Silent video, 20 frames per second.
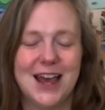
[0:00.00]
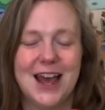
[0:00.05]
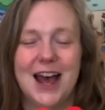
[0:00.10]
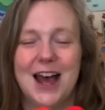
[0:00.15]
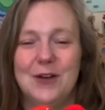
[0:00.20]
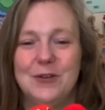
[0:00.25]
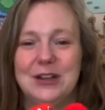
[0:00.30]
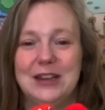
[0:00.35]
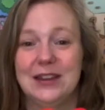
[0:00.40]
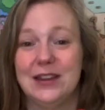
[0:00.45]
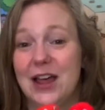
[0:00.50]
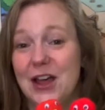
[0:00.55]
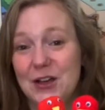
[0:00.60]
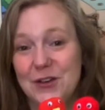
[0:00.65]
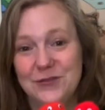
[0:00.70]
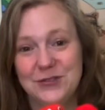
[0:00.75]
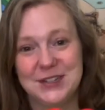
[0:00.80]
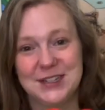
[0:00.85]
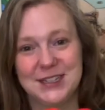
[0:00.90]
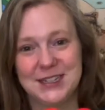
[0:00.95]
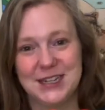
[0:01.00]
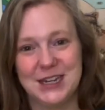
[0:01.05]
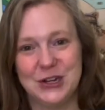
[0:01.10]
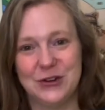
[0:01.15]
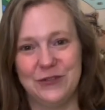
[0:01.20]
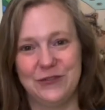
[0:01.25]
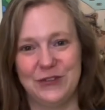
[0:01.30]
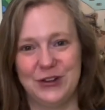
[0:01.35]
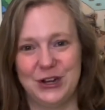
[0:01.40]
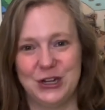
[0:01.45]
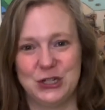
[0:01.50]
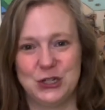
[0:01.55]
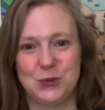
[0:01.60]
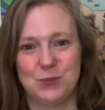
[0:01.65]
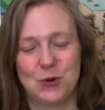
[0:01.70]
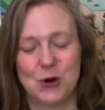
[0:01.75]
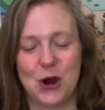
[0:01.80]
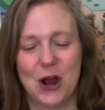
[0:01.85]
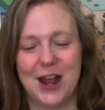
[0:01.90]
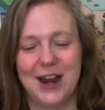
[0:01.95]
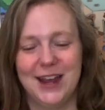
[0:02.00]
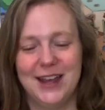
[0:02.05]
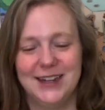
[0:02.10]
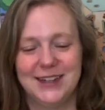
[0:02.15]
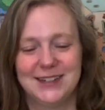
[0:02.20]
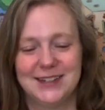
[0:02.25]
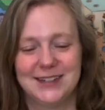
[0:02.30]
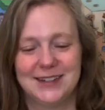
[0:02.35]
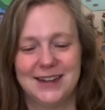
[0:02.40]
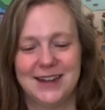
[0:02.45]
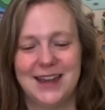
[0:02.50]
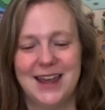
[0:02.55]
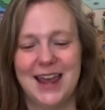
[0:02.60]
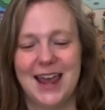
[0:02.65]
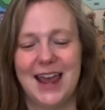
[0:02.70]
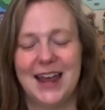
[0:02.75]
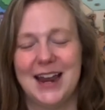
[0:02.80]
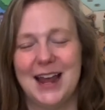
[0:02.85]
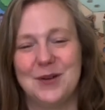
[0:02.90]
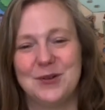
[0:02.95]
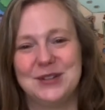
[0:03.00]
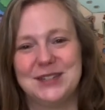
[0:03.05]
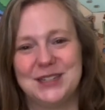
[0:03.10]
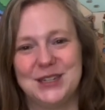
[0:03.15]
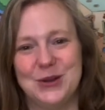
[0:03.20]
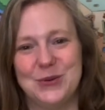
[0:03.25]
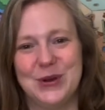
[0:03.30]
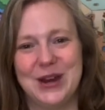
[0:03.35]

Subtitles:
I would love to see your finished product, and I will see you